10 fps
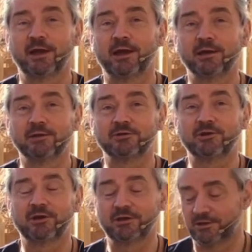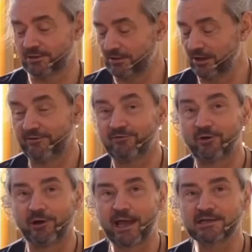And uh,
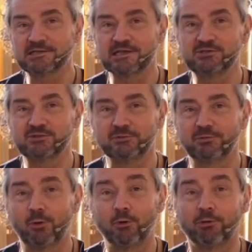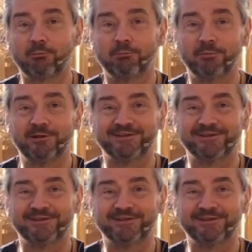lifelong access to all of them.